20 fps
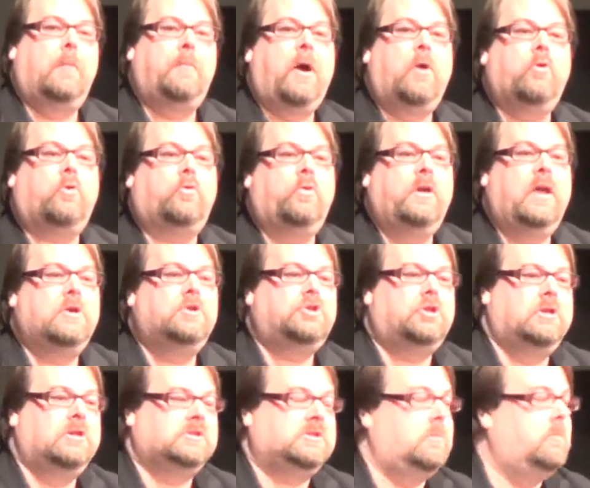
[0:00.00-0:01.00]
about
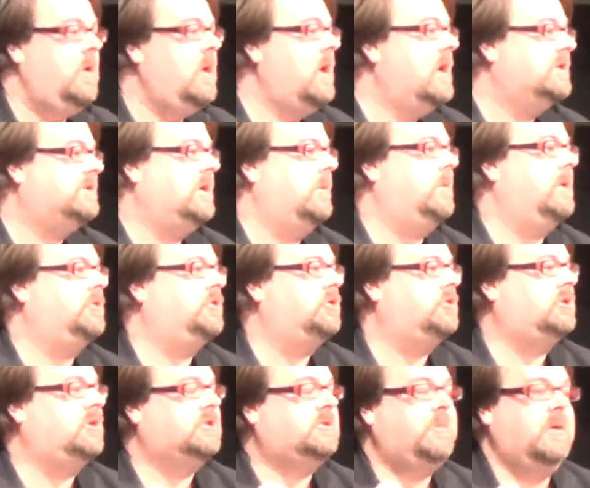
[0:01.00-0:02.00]
creationism, sometimes
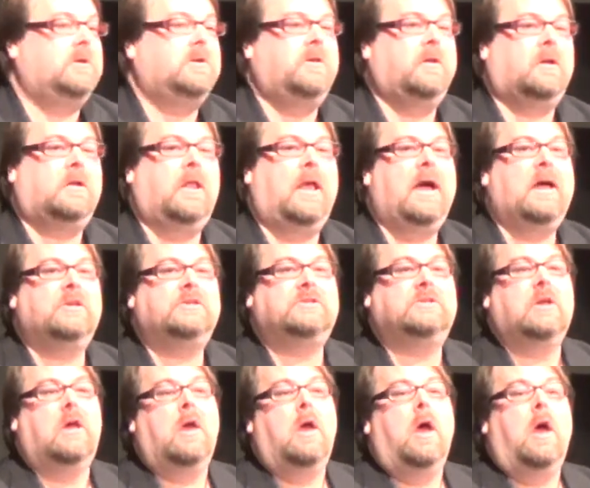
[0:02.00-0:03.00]
just to speak to the class